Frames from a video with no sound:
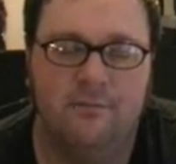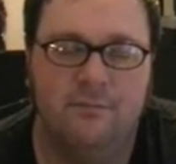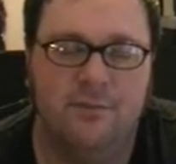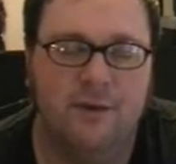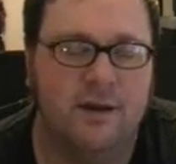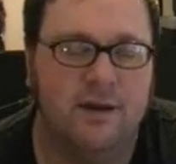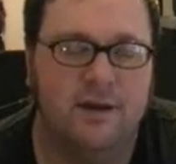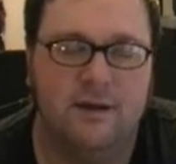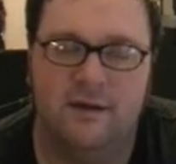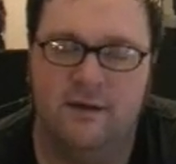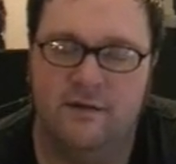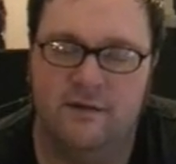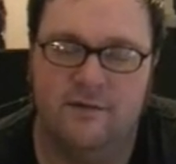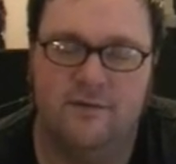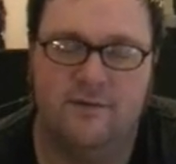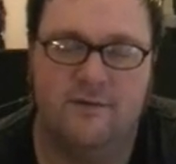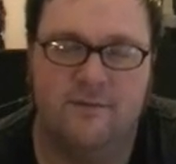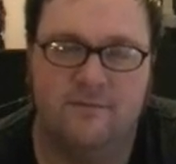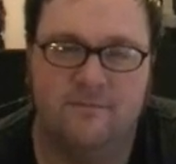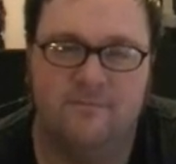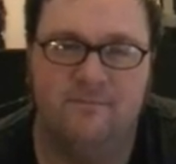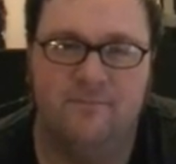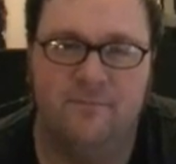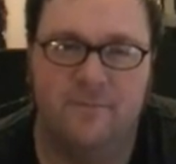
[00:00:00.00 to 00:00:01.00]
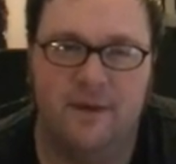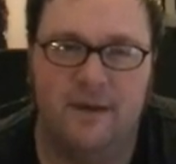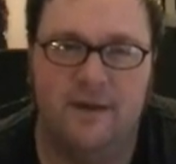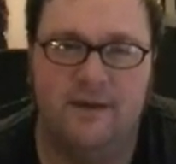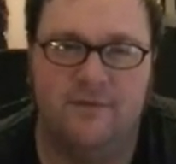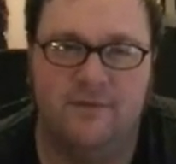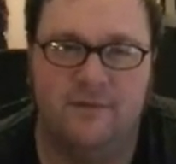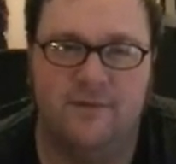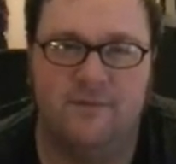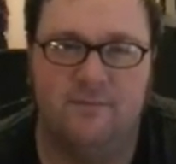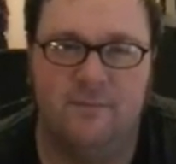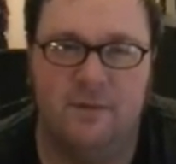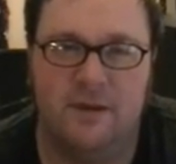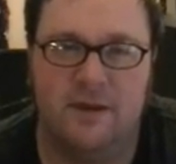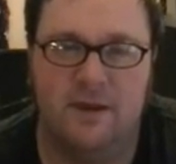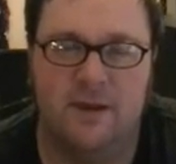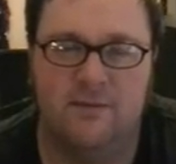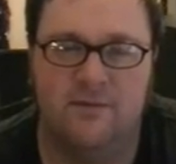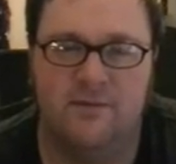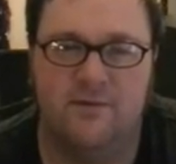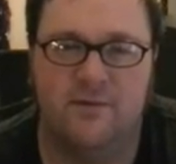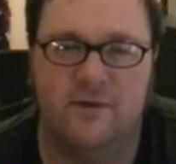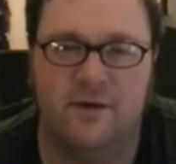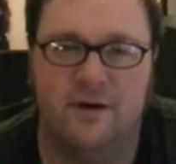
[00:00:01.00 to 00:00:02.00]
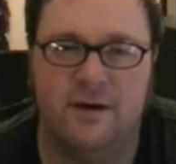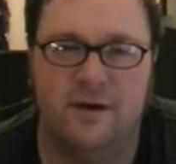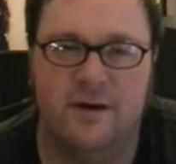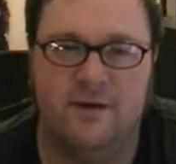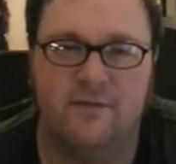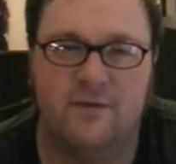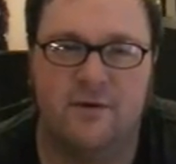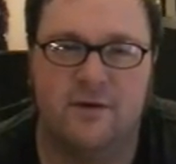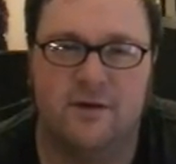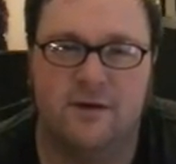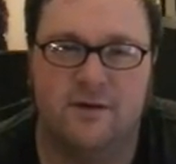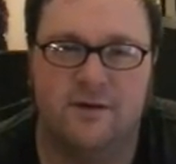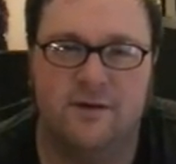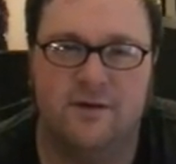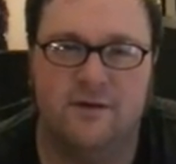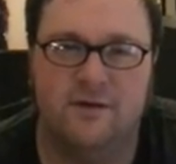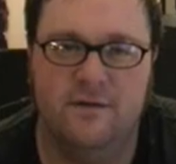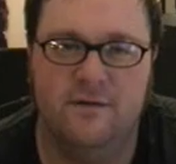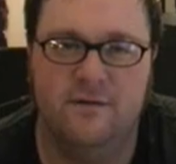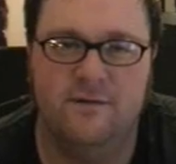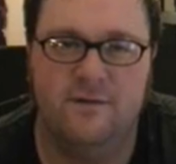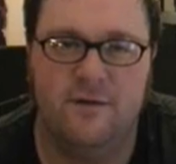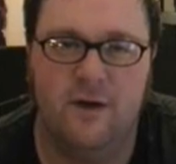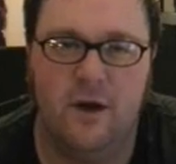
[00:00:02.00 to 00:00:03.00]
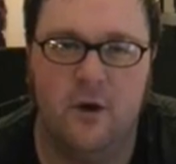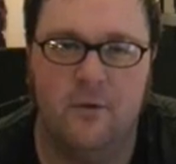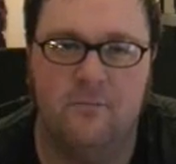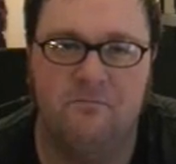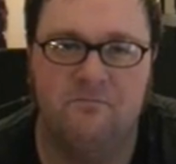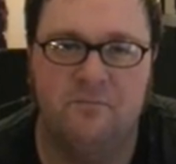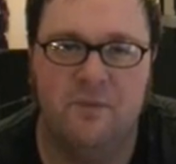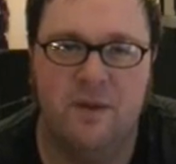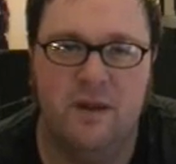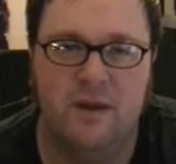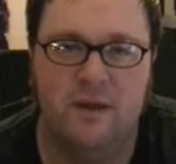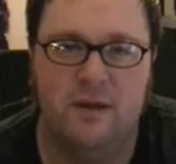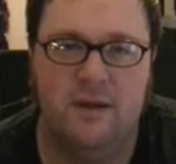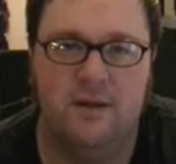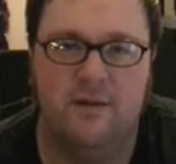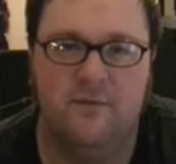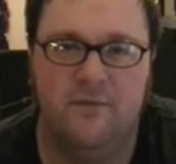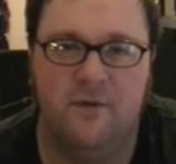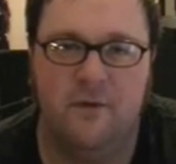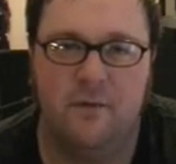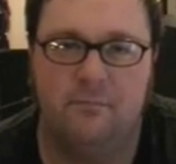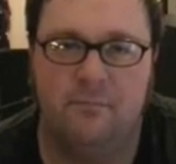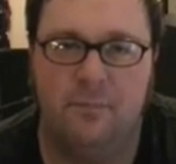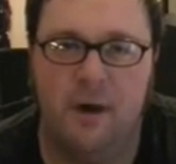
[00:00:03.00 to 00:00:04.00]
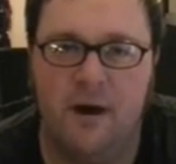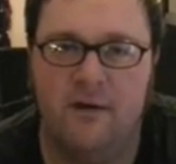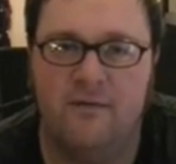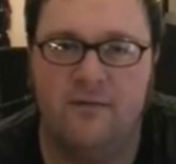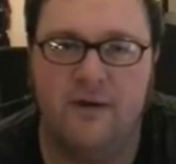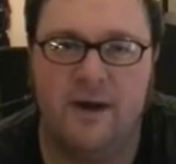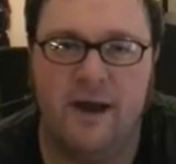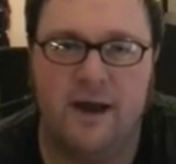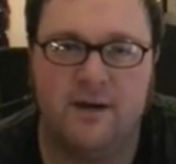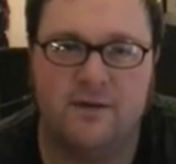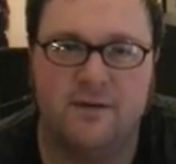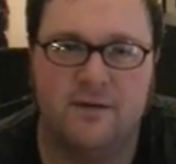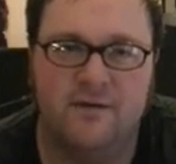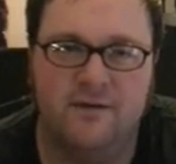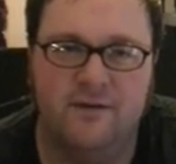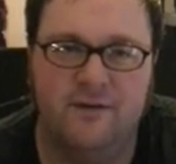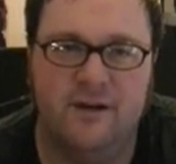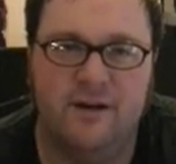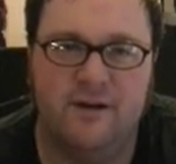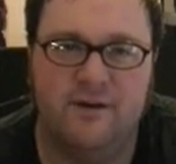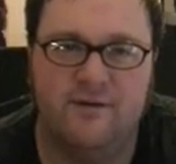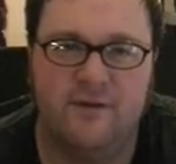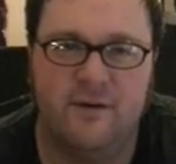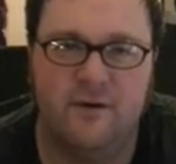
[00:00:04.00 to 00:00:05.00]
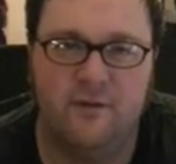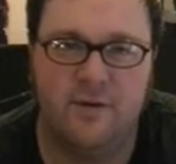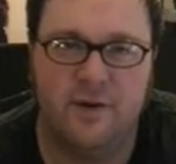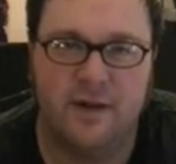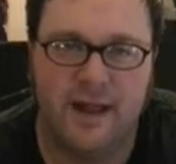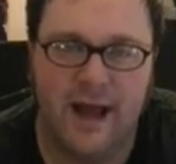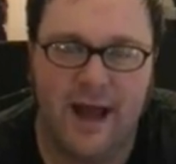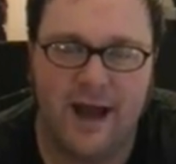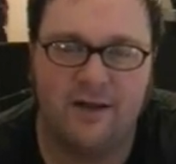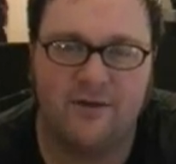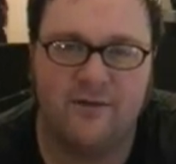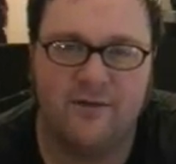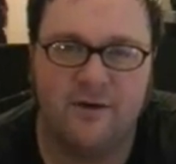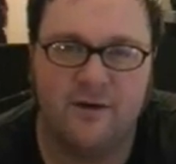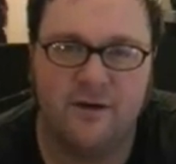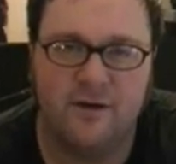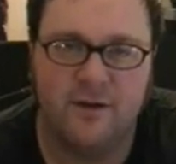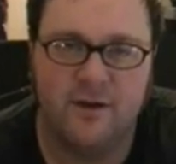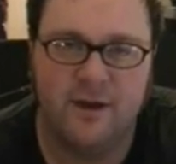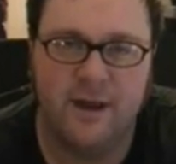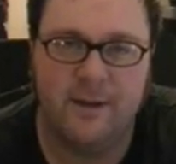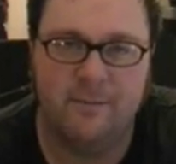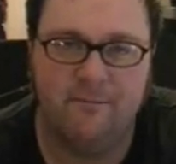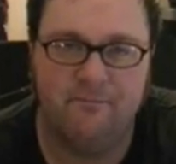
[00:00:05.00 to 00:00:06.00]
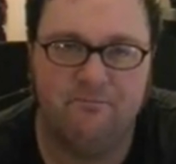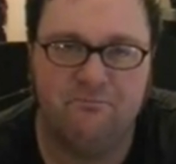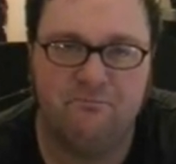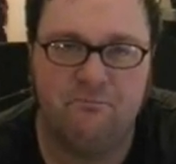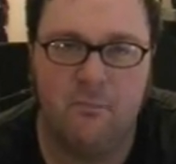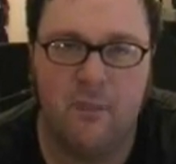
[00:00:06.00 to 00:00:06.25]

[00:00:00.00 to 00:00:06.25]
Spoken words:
because it just becomes very difficult to do so if you're puffing out the cheeks and relaxing your lip.